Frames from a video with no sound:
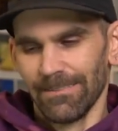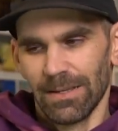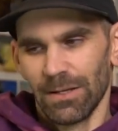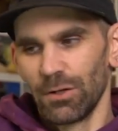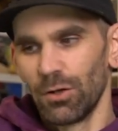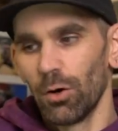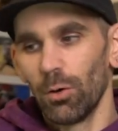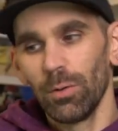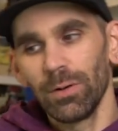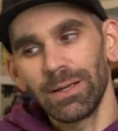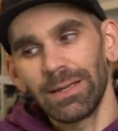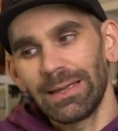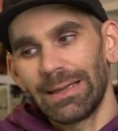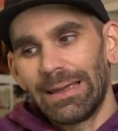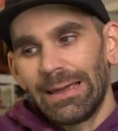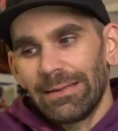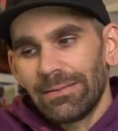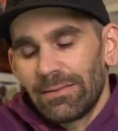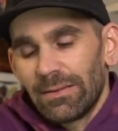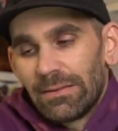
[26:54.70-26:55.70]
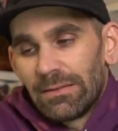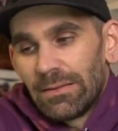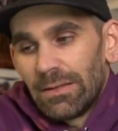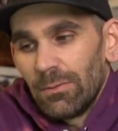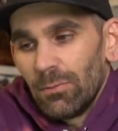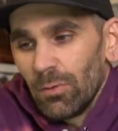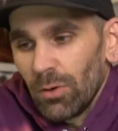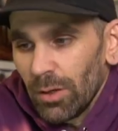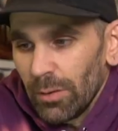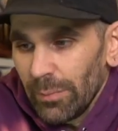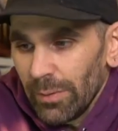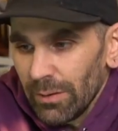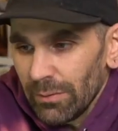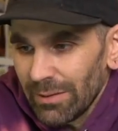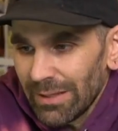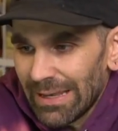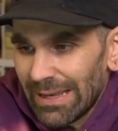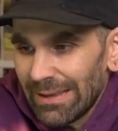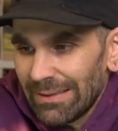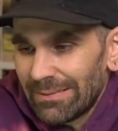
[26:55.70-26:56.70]
No one can guess. Is anyone going to be able
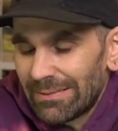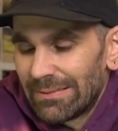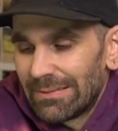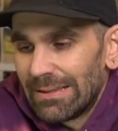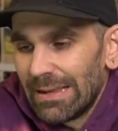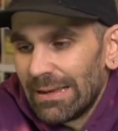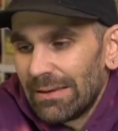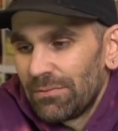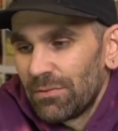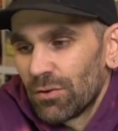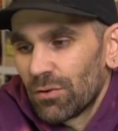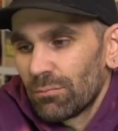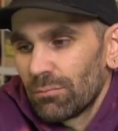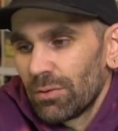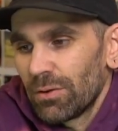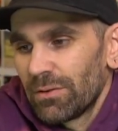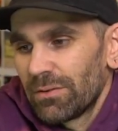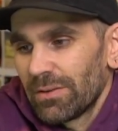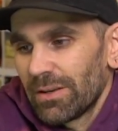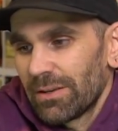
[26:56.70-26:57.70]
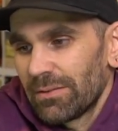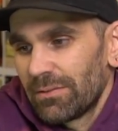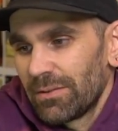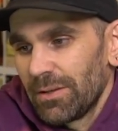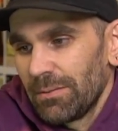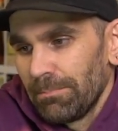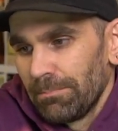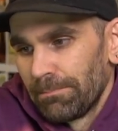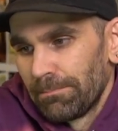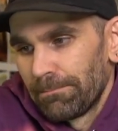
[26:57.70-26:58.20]
to guess Dave Youngblood's last name?